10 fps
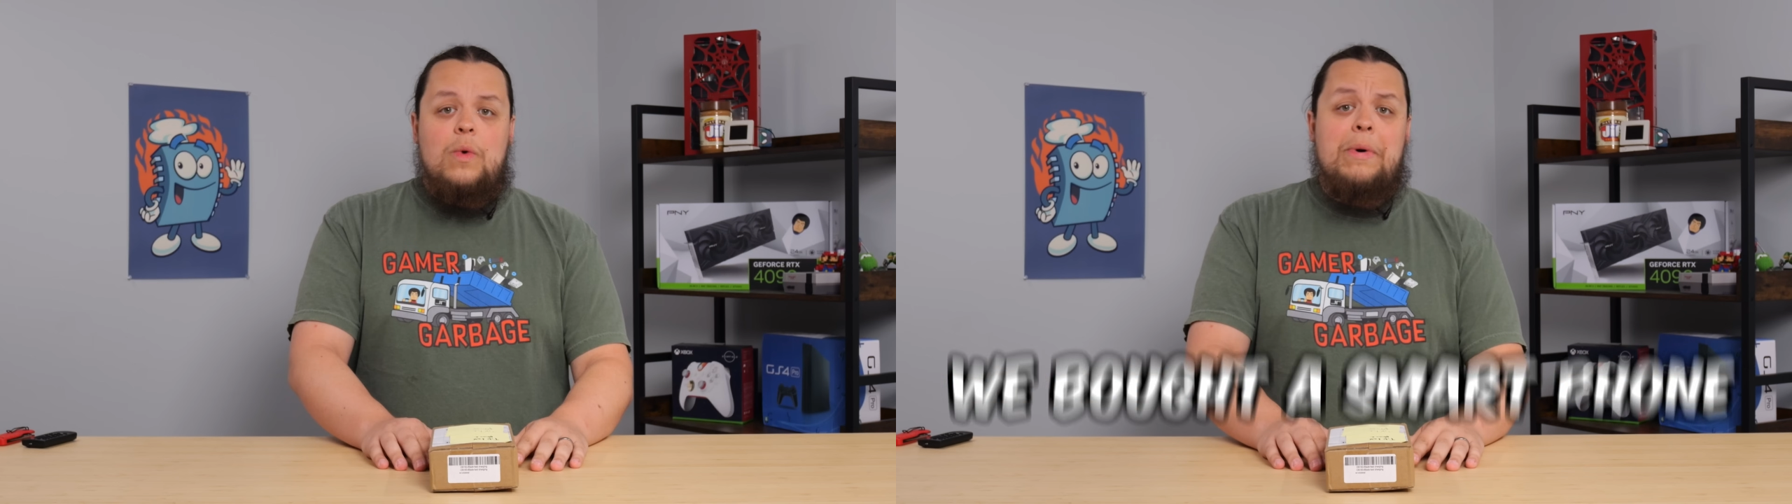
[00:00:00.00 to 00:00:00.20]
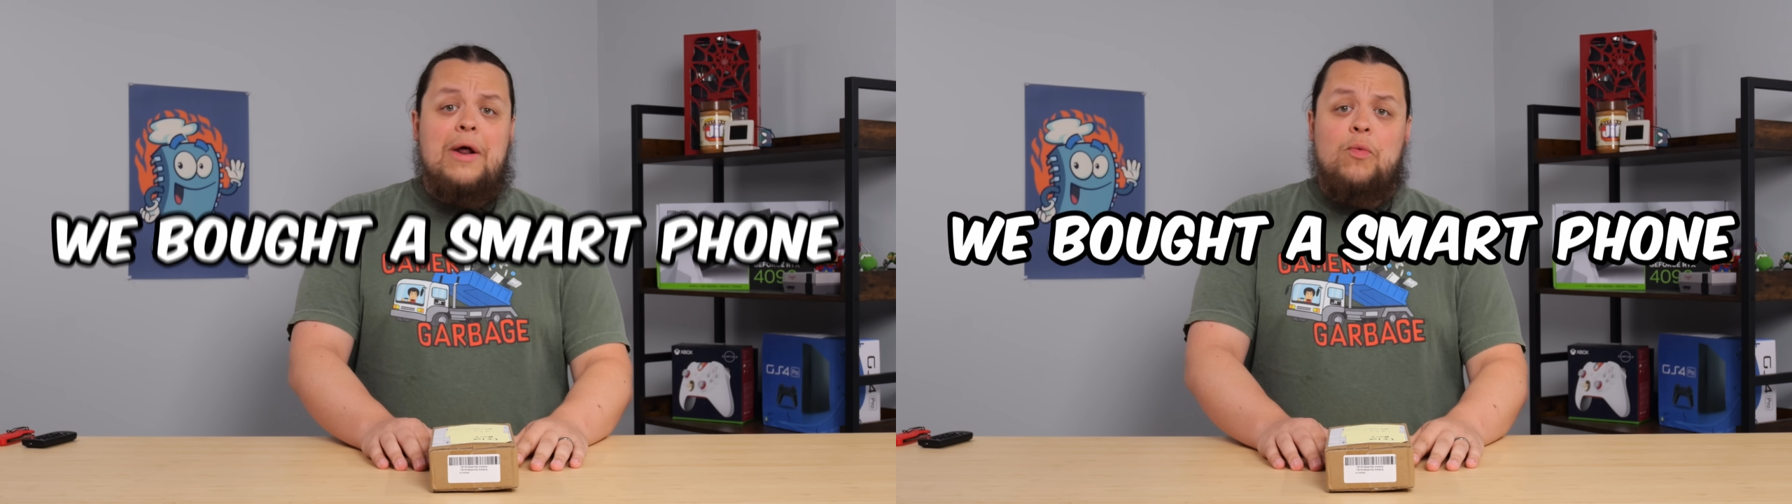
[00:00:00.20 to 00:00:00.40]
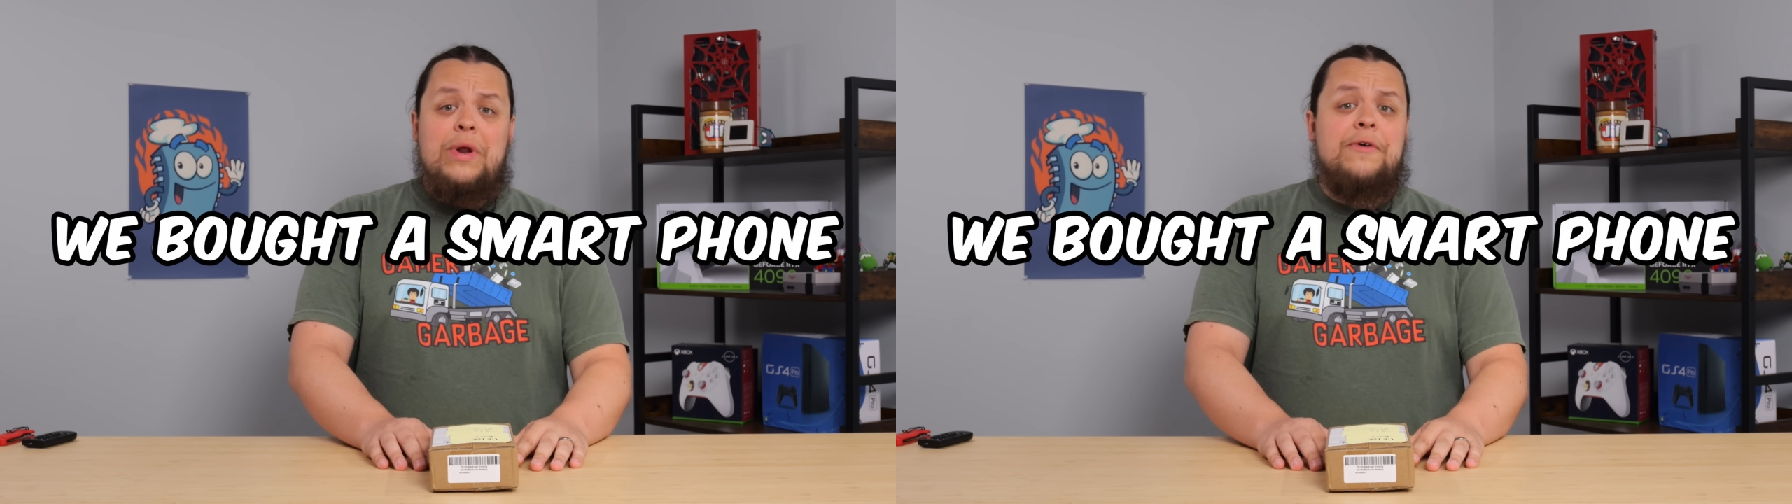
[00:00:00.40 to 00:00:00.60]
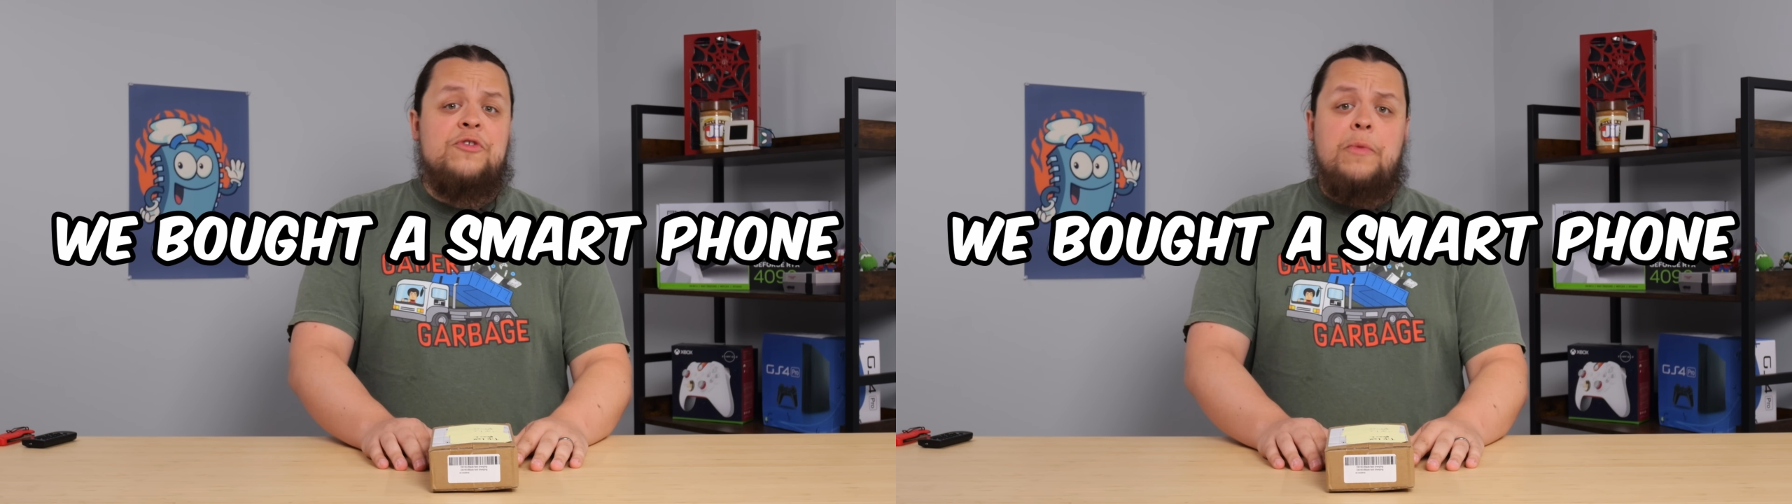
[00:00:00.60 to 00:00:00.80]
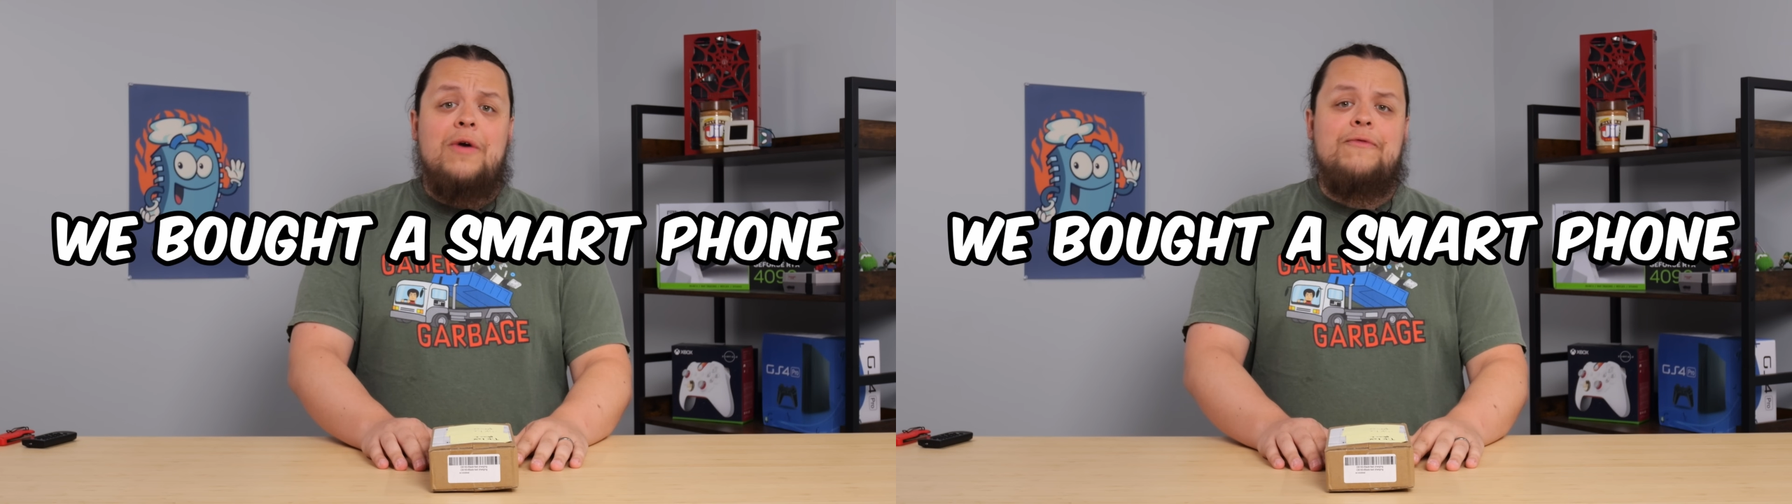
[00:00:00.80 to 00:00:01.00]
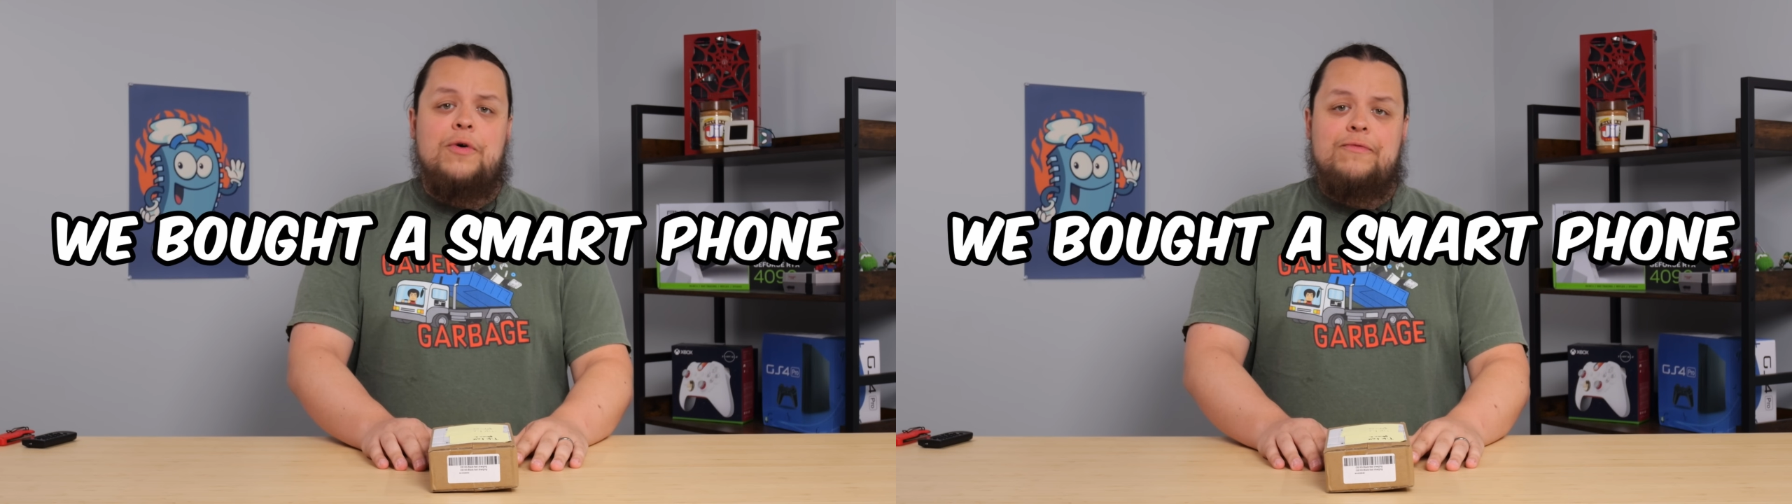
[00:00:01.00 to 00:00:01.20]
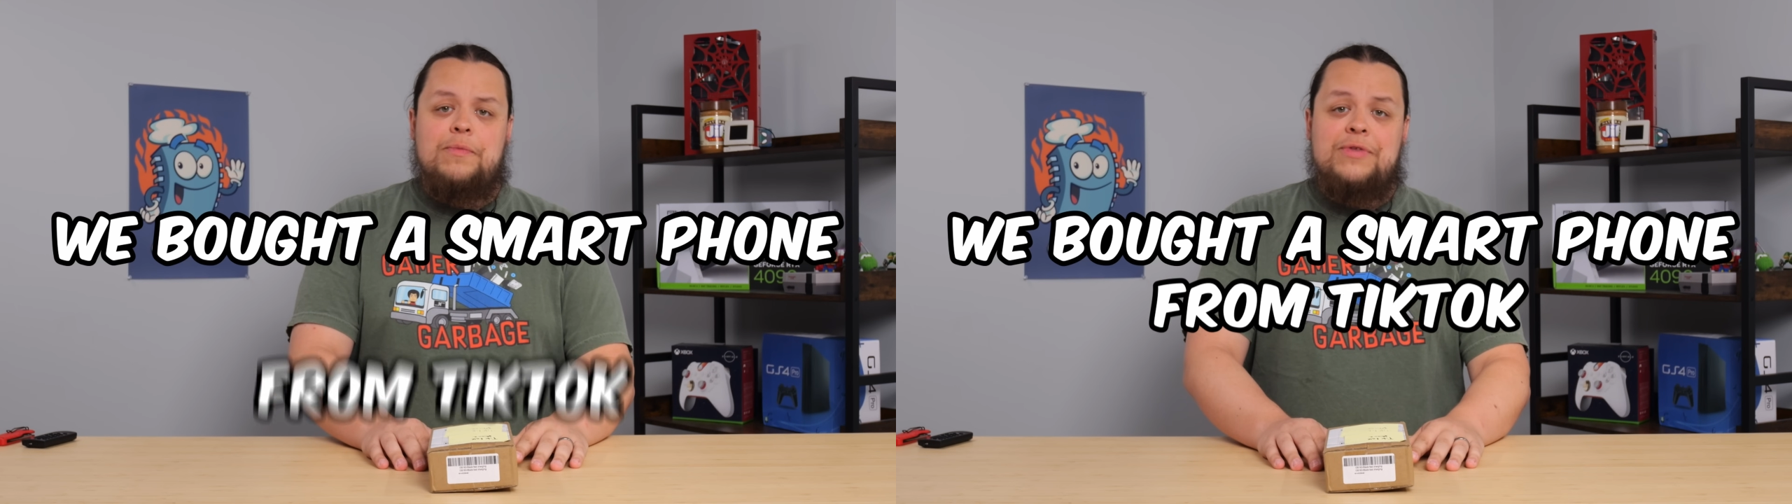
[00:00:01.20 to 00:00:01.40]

We bought a real smartphone from